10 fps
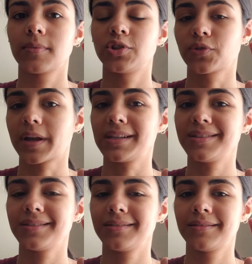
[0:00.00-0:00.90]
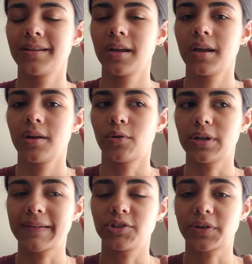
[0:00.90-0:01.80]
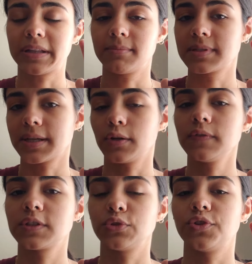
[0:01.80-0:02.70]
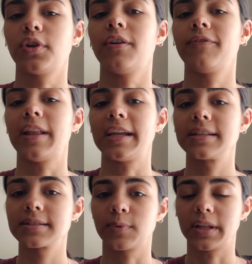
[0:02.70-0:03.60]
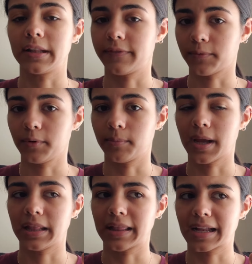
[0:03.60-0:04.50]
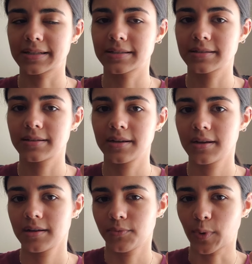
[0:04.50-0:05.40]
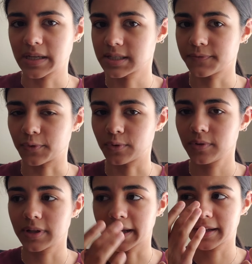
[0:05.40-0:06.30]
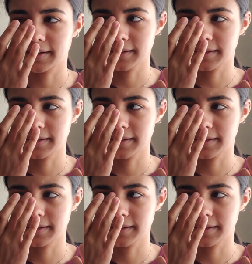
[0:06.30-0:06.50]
trained, or they haven't trained themselves to turn off lights when they leave a room, and that's wasteful. Like,